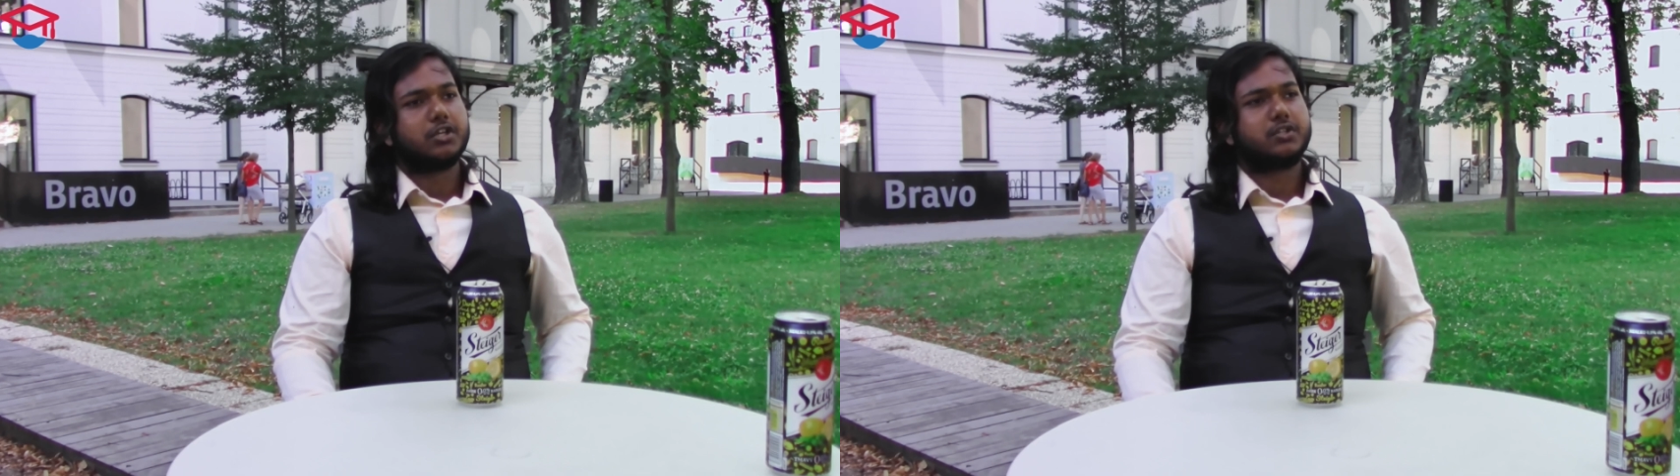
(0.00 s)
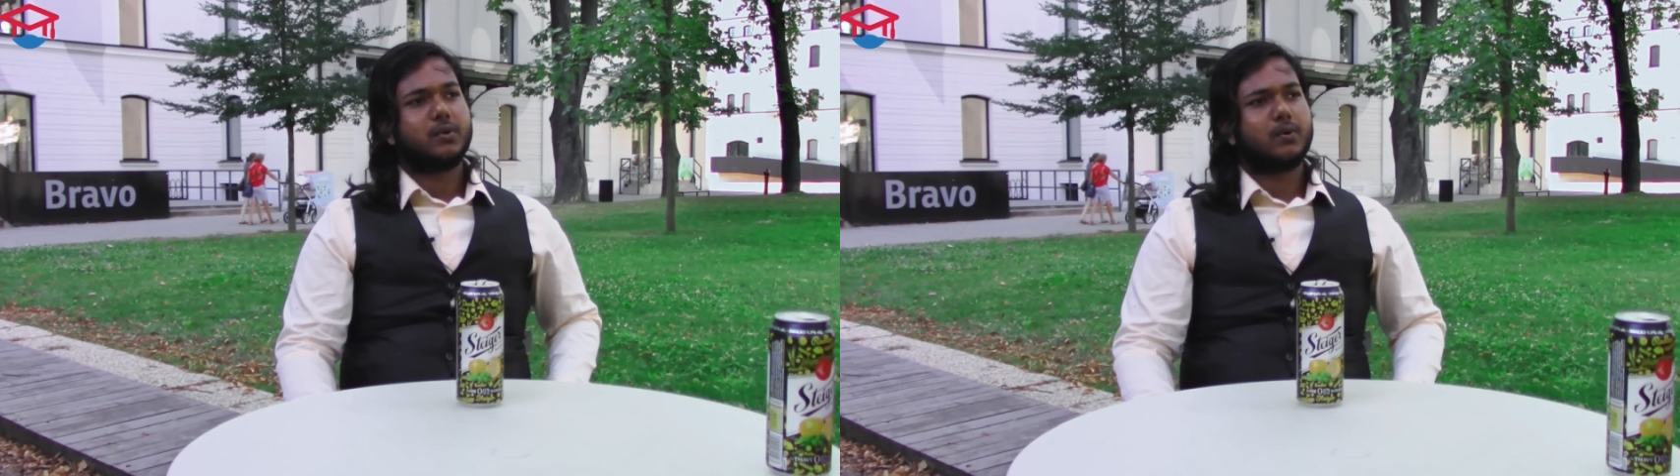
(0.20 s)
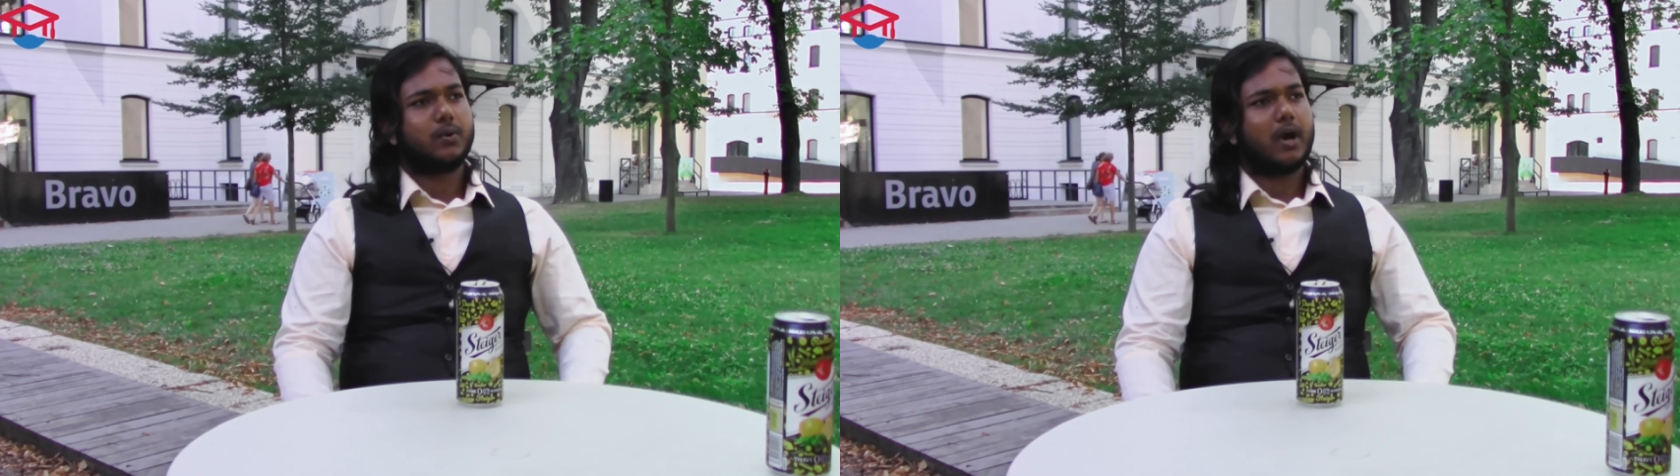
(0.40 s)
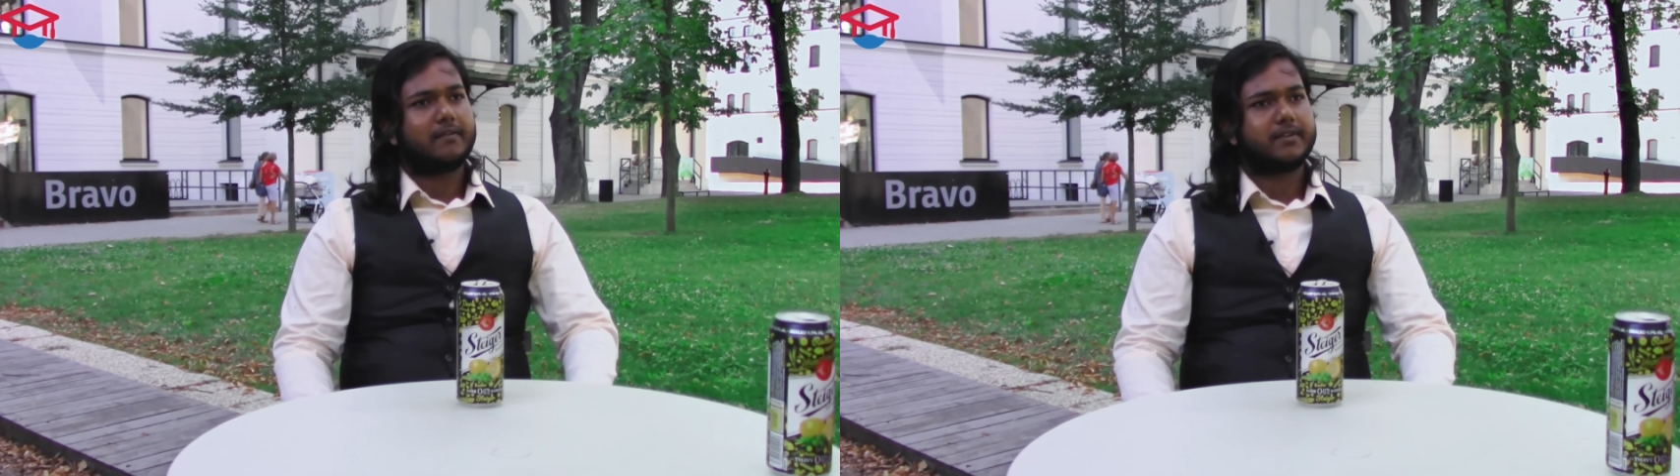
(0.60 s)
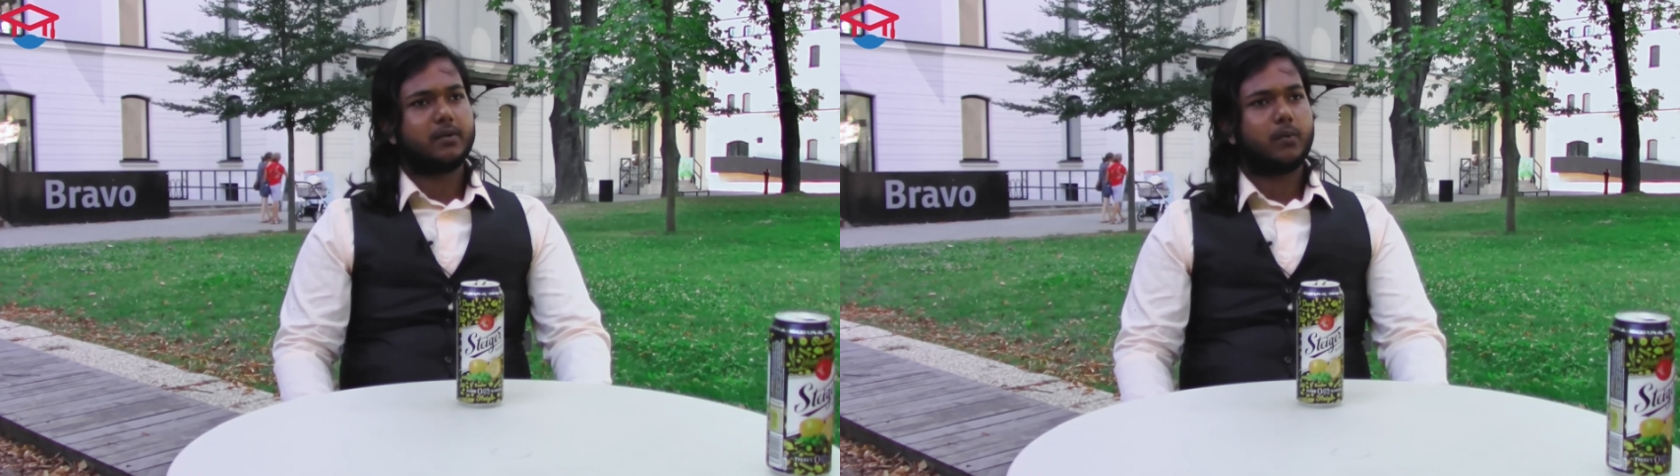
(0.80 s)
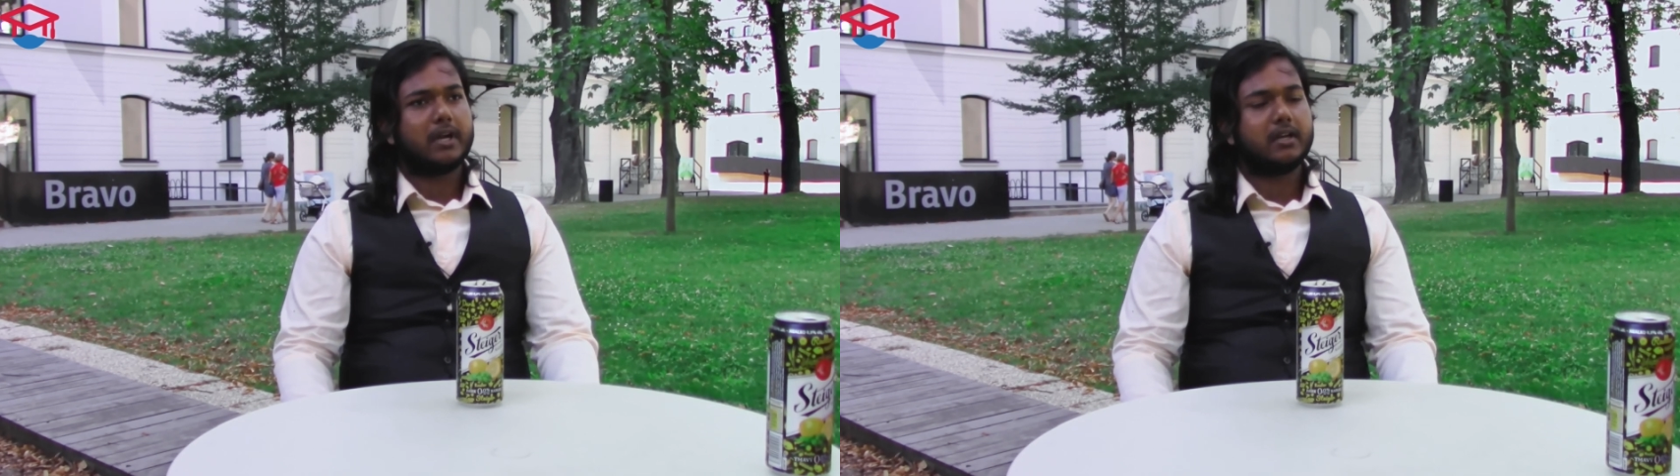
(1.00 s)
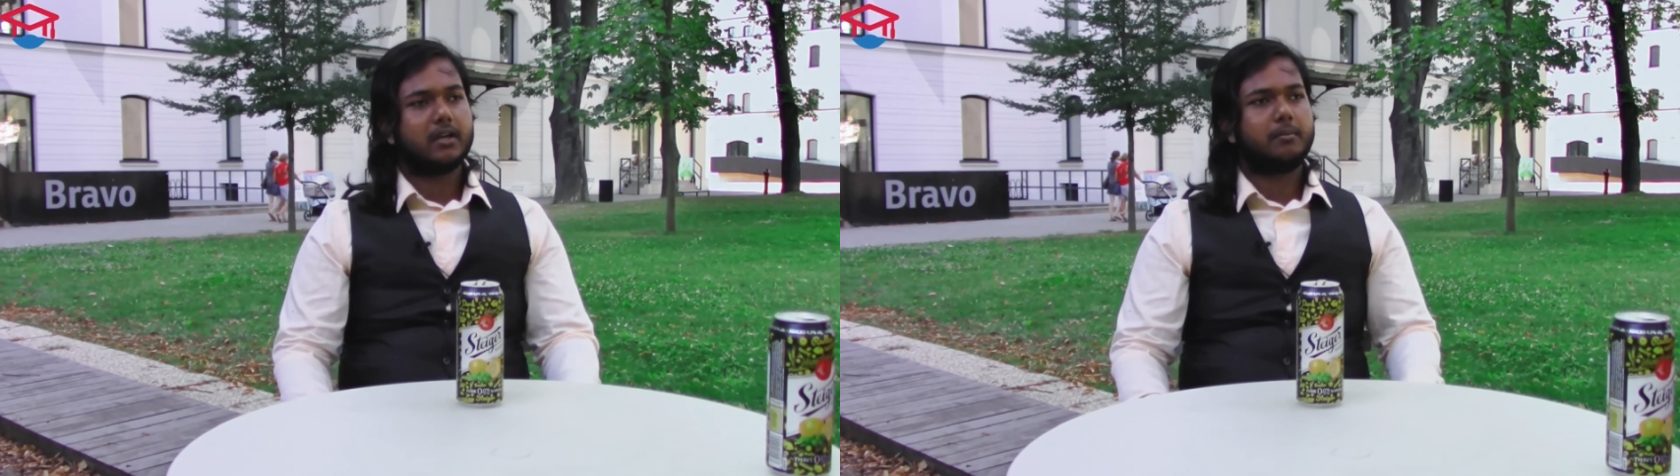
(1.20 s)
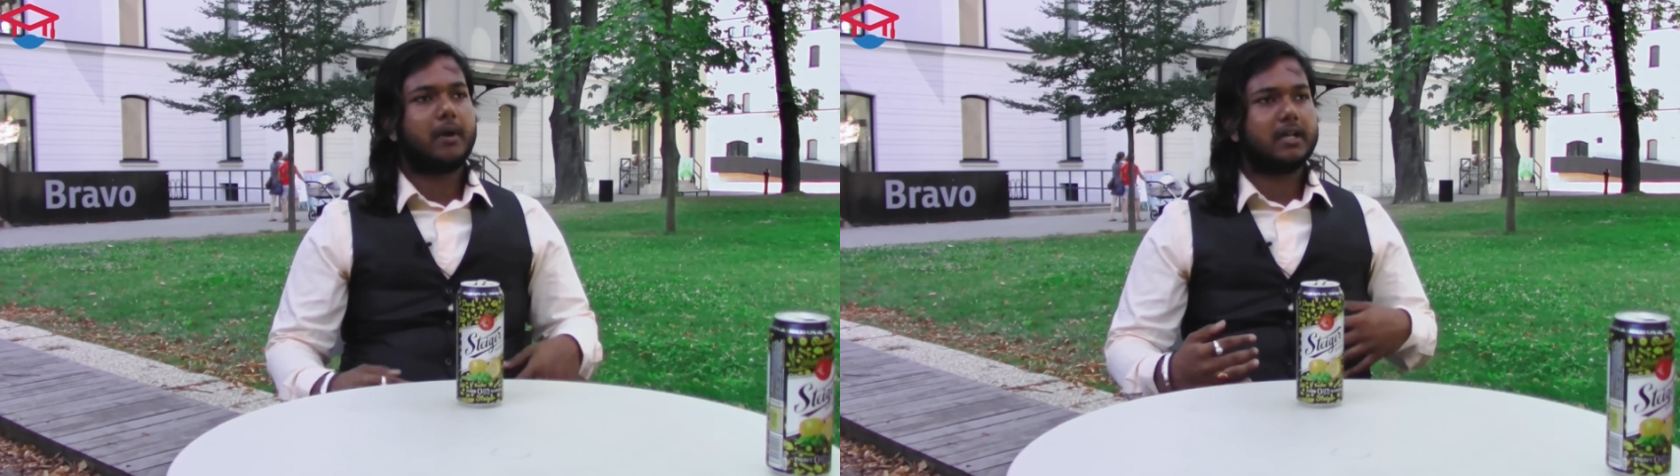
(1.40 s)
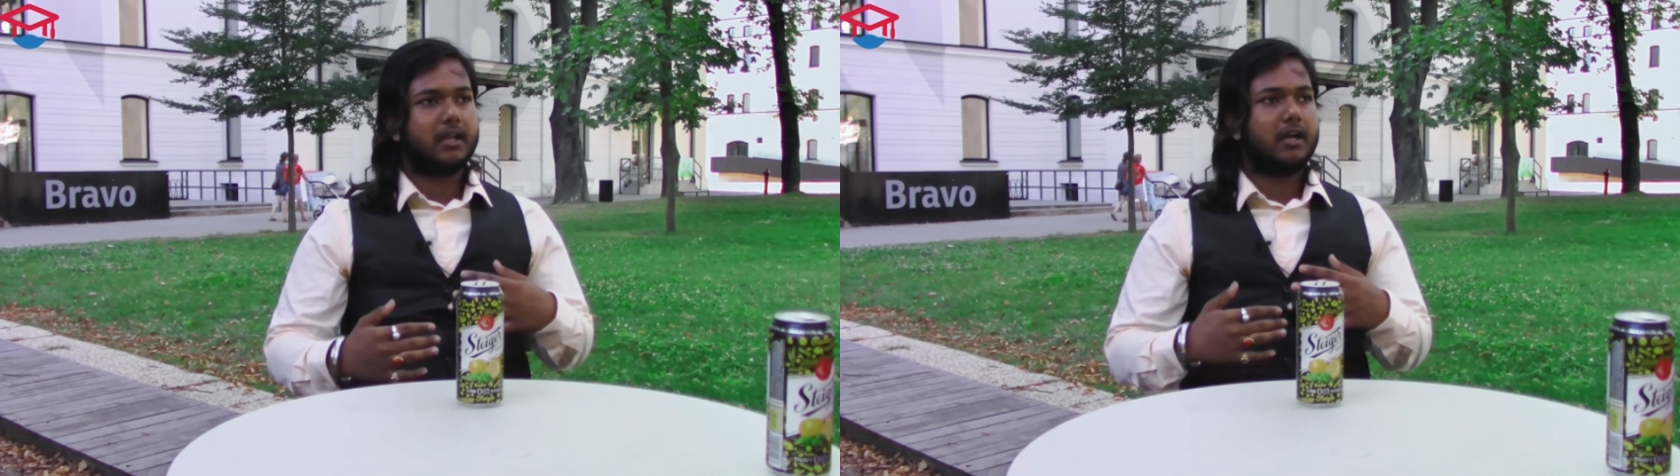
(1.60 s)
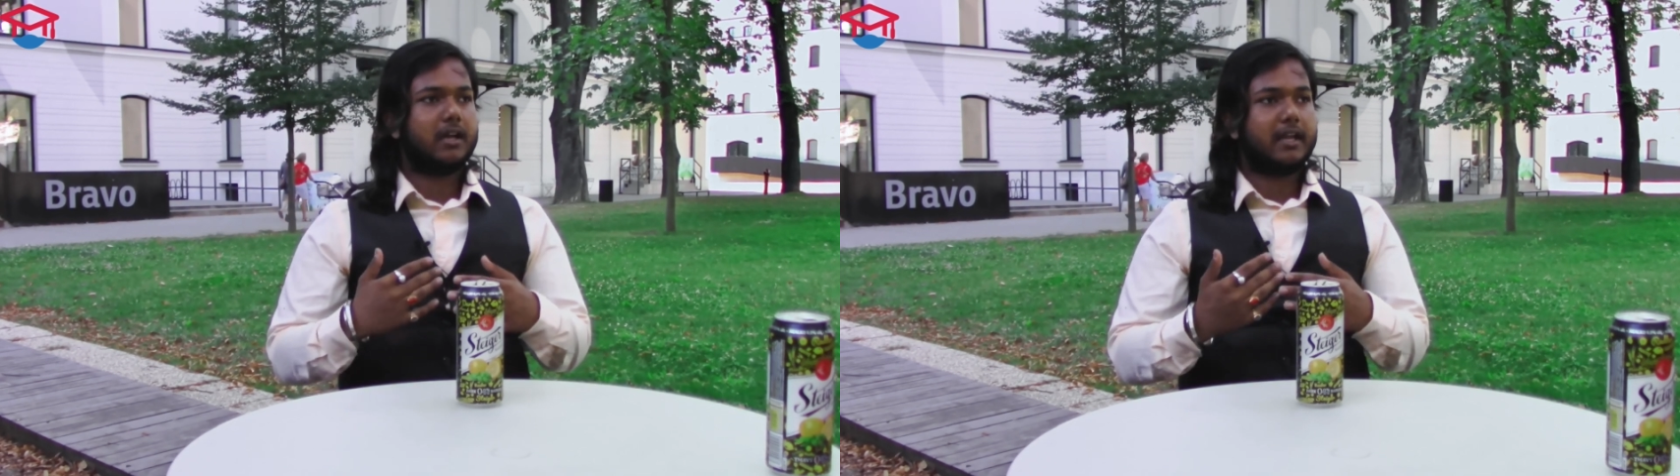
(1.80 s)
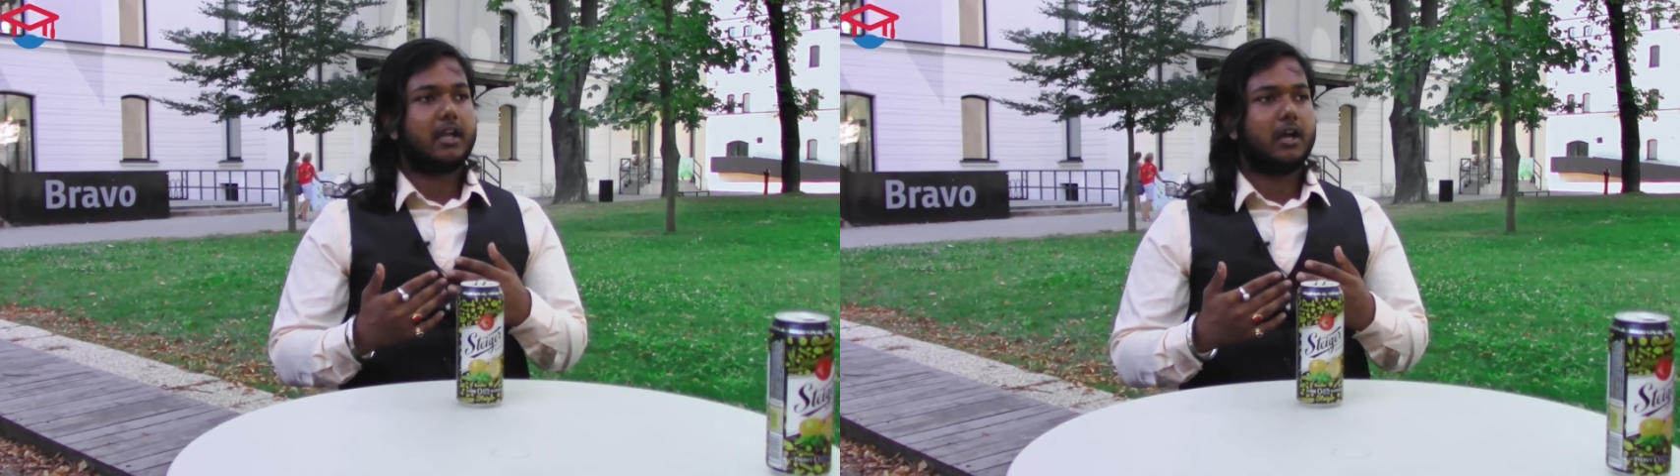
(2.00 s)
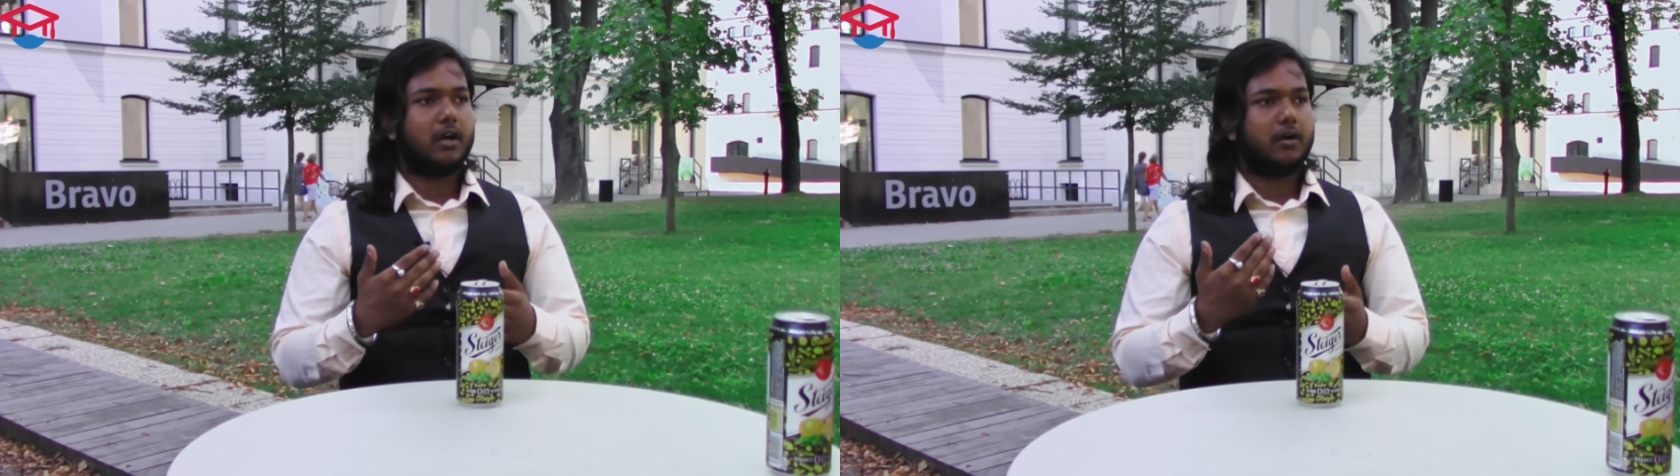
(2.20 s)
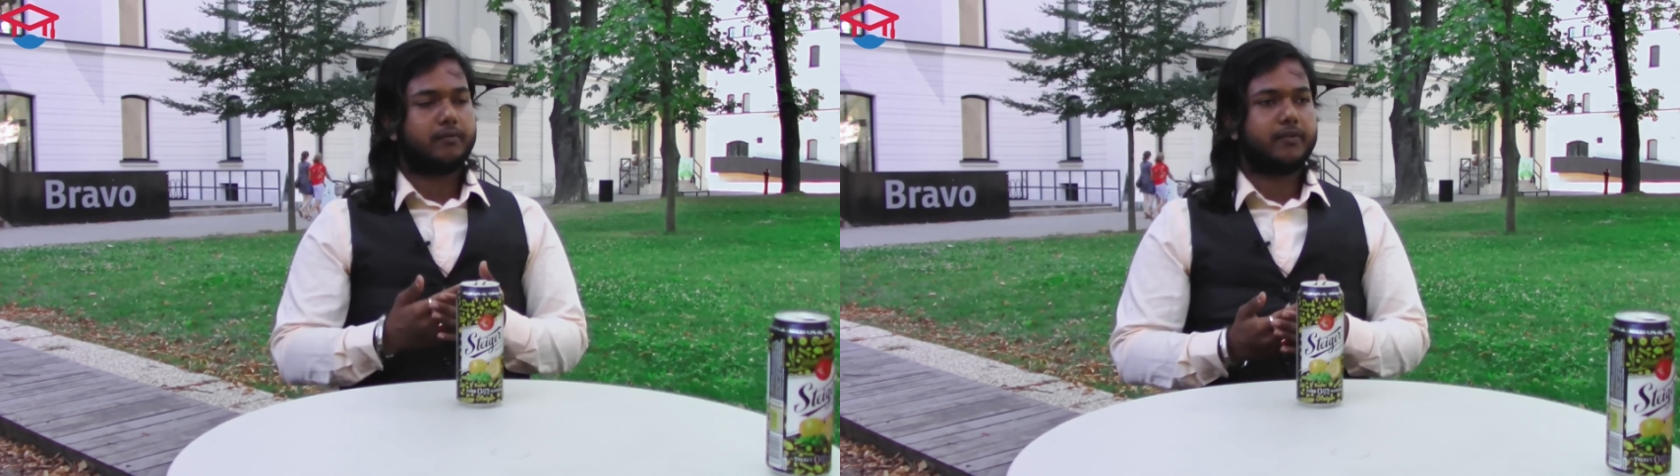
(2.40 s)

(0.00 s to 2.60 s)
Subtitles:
So after 1 month,